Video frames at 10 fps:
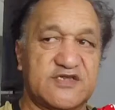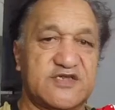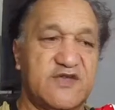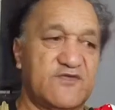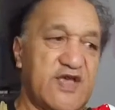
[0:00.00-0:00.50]
the
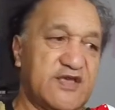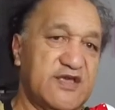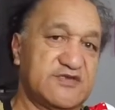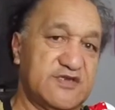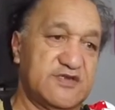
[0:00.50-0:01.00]
Kingsgate
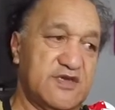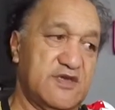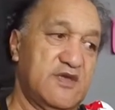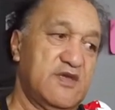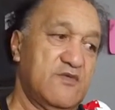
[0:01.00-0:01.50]
is in the
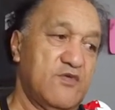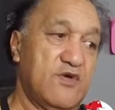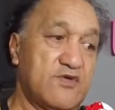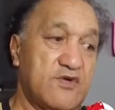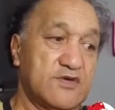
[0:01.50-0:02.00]

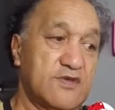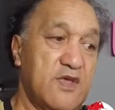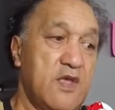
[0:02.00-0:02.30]
World Court.